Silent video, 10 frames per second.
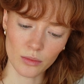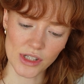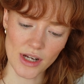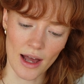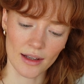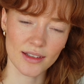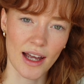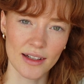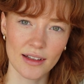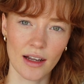which has
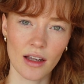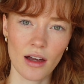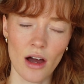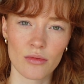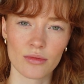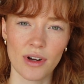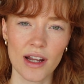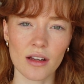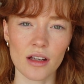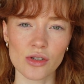kind of like a
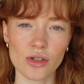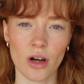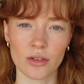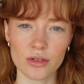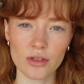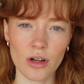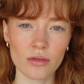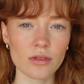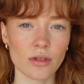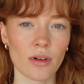reddish
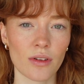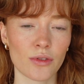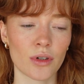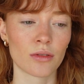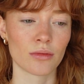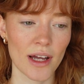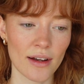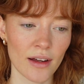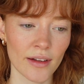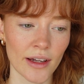undertone. So if you're a
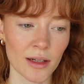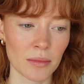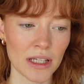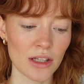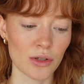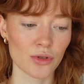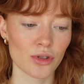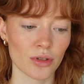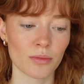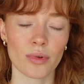redhead like me, you
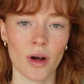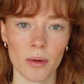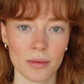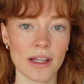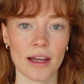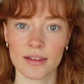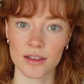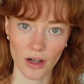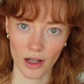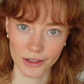should probably get this
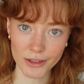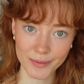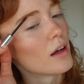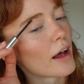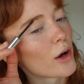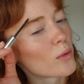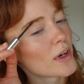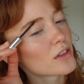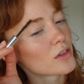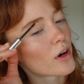color. And I
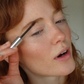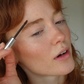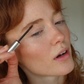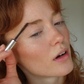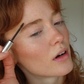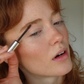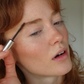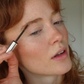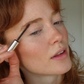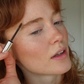always start
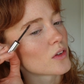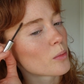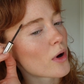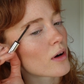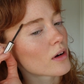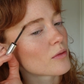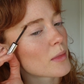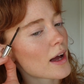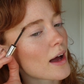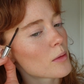on this part of
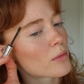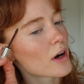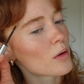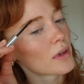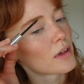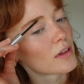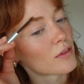my eyebrow because